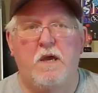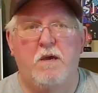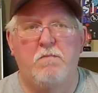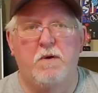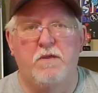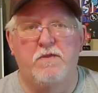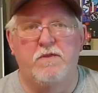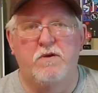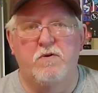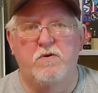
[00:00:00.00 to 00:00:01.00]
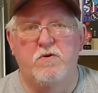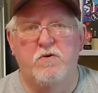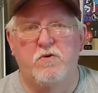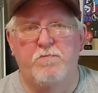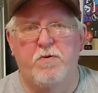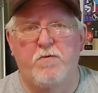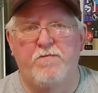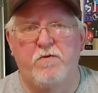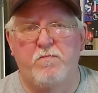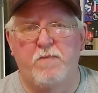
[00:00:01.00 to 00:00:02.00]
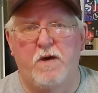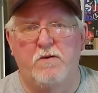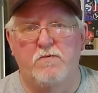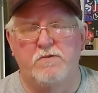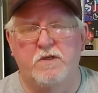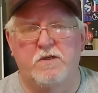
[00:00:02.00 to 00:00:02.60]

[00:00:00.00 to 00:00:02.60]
And my third perfume bottles.